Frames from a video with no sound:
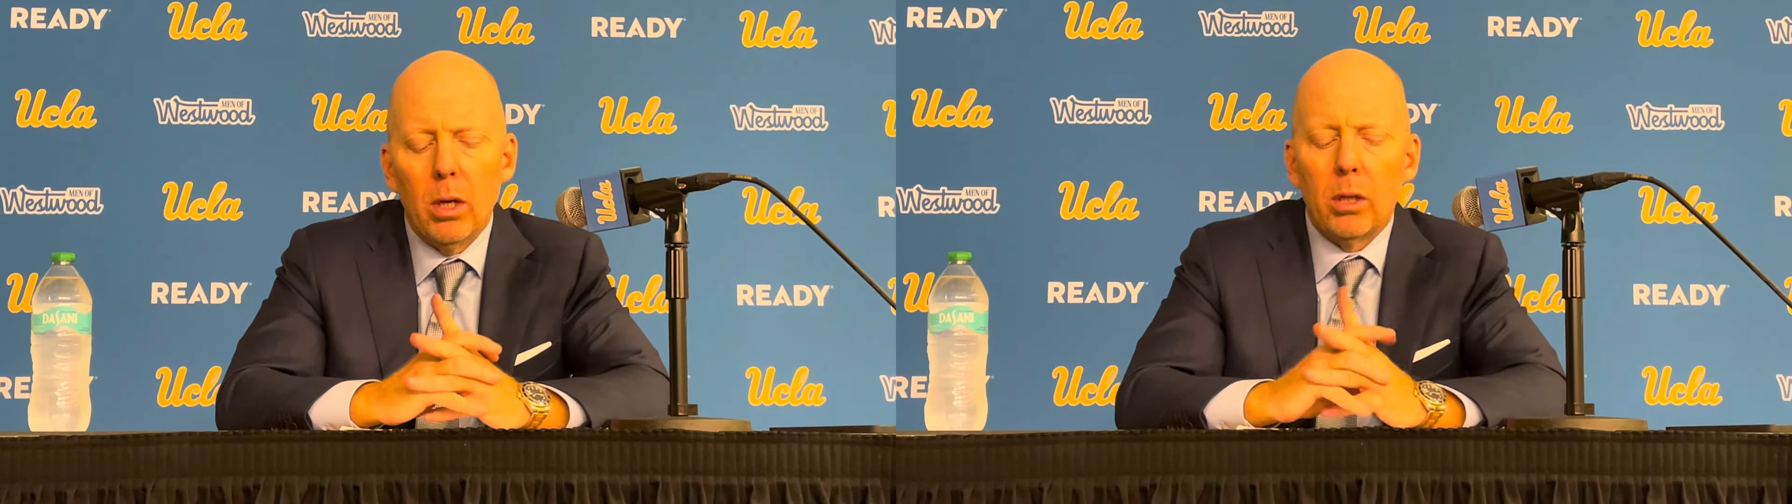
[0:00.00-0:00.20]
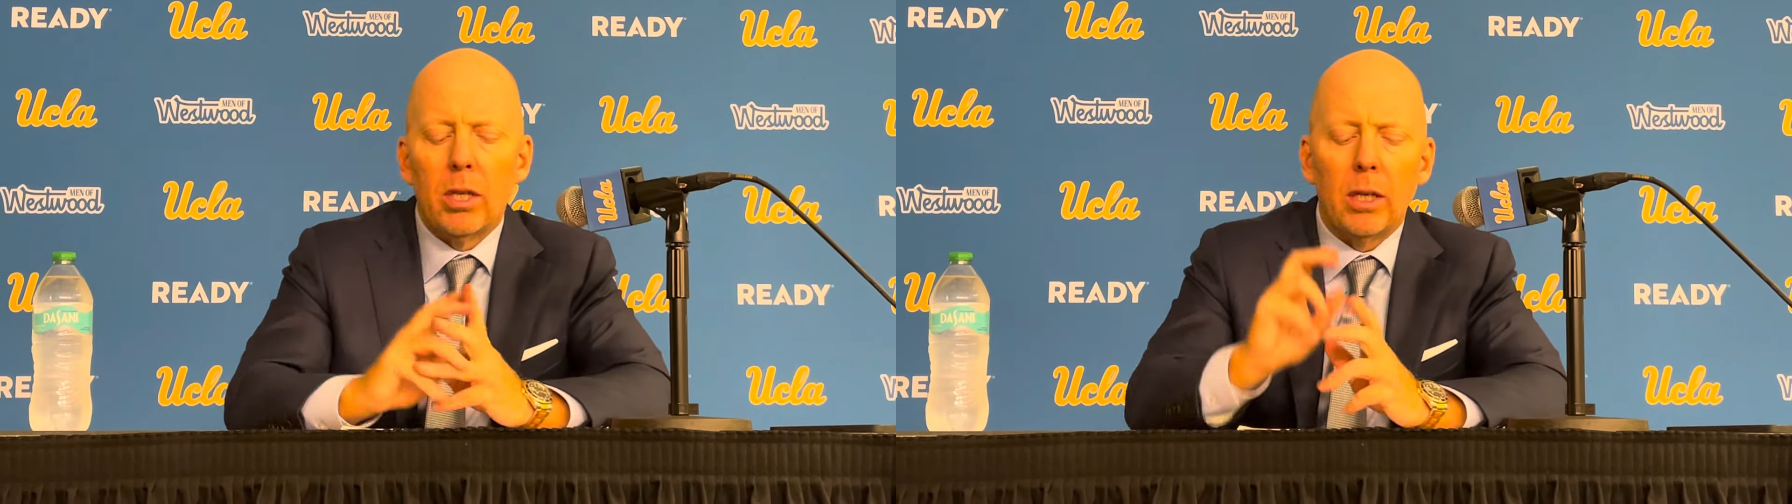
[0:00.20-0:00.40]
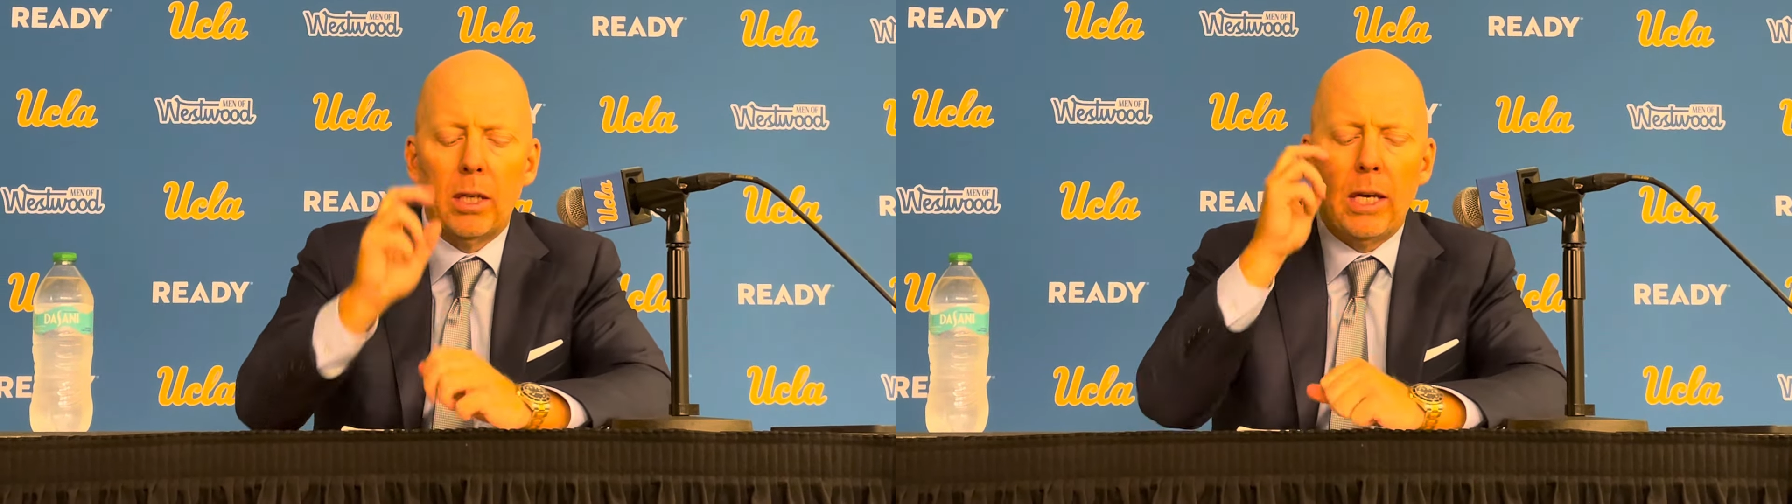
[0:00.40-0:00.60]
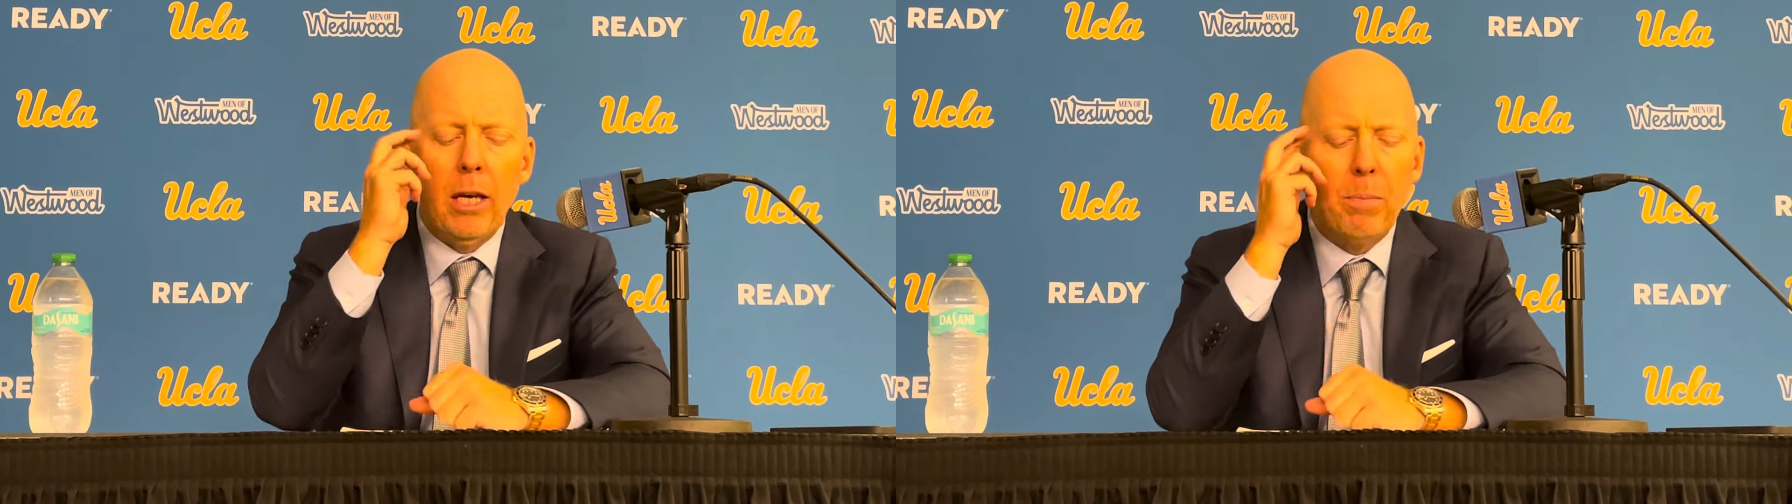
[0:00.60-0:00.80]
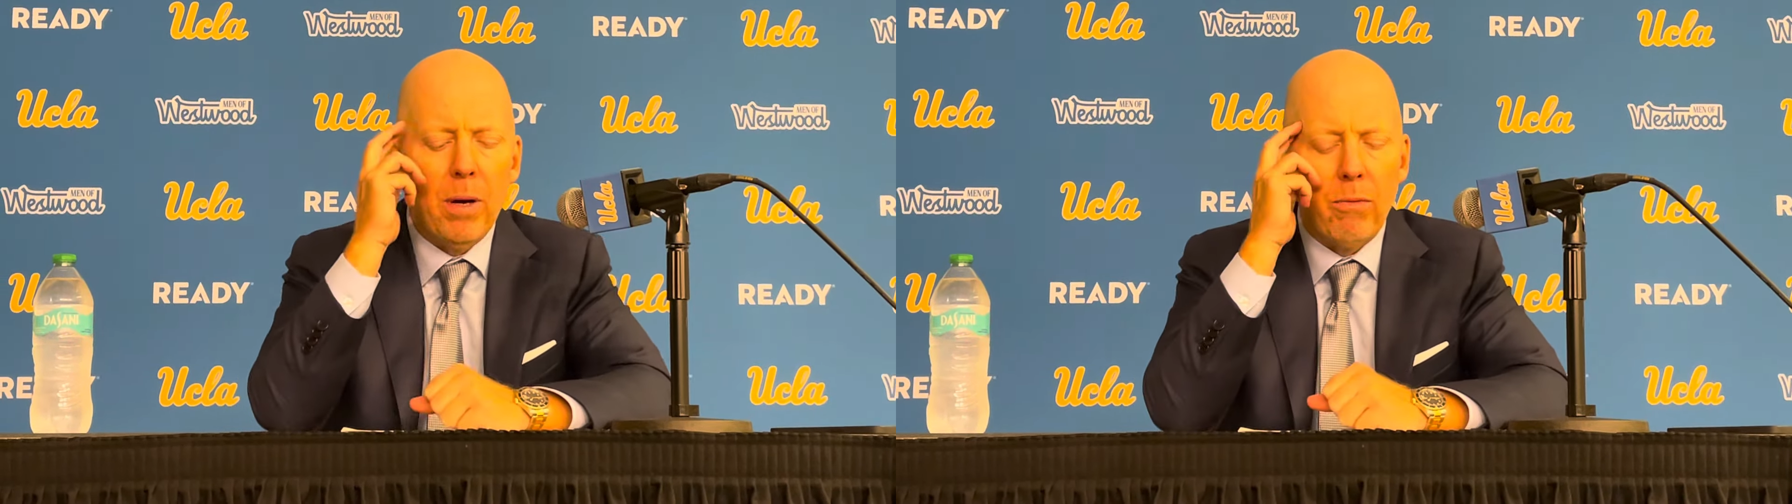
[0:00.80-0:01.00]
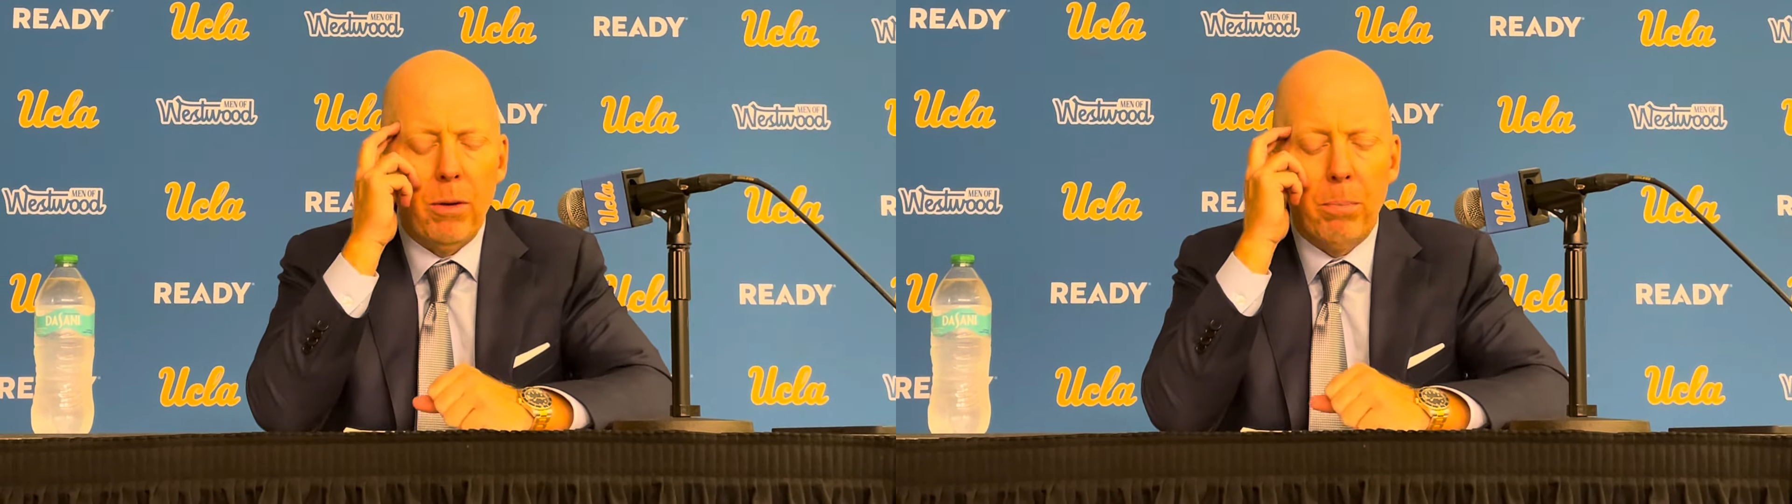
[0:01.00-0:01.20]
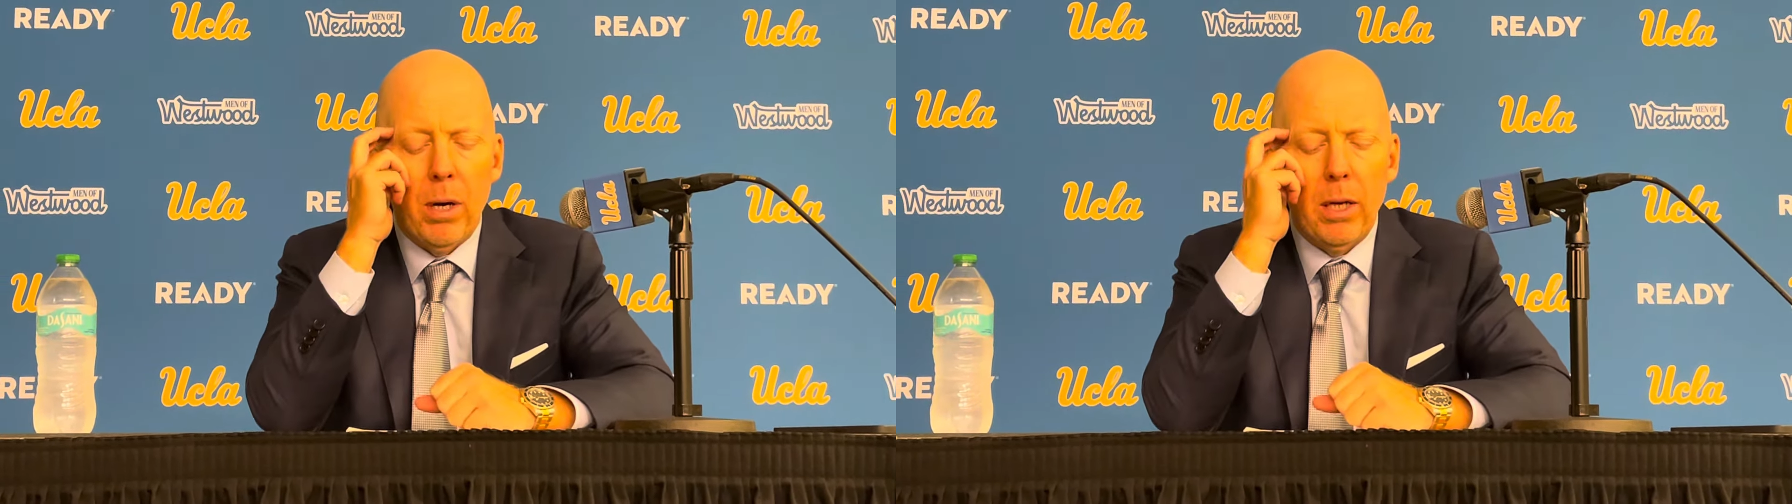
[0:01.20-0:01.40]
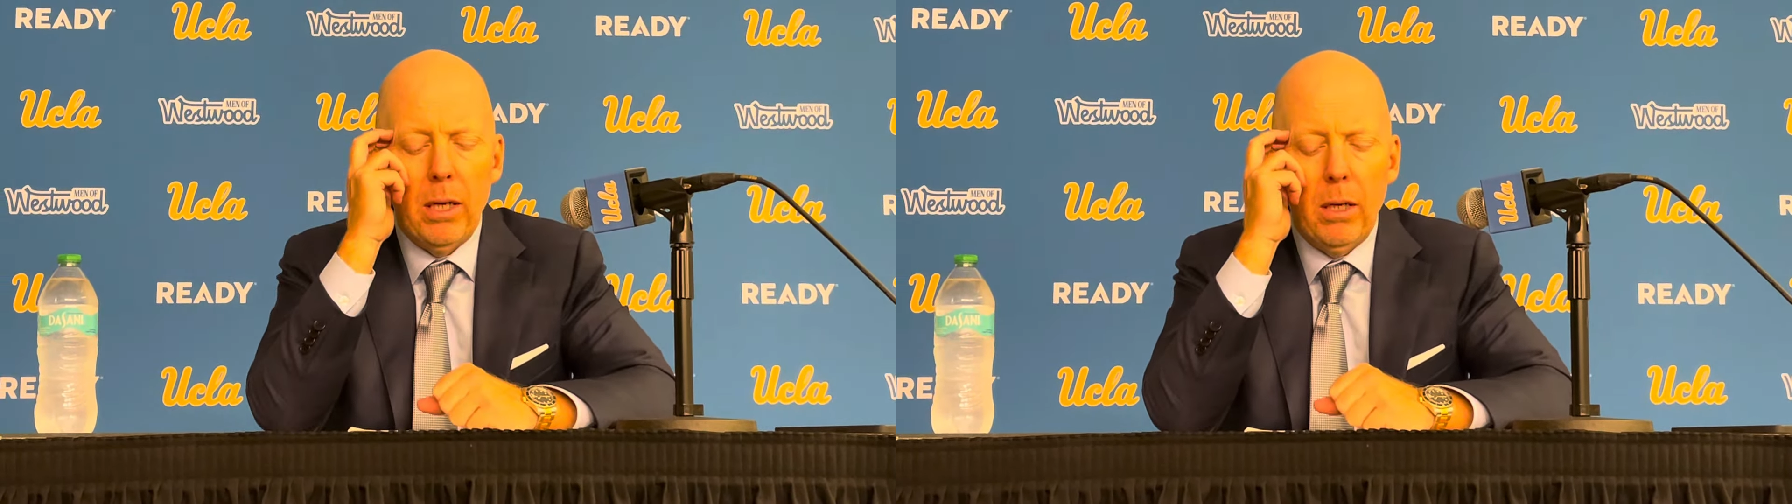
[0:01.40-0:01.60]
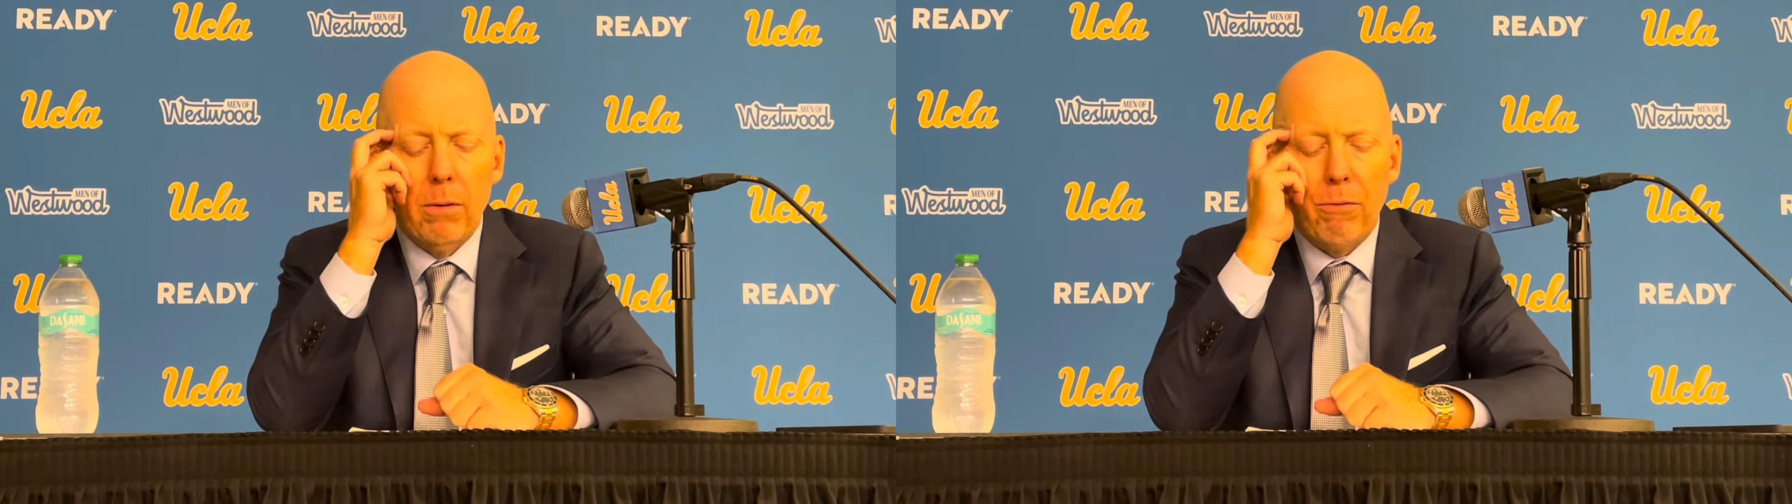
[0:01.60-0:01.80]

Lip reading: to keep everybody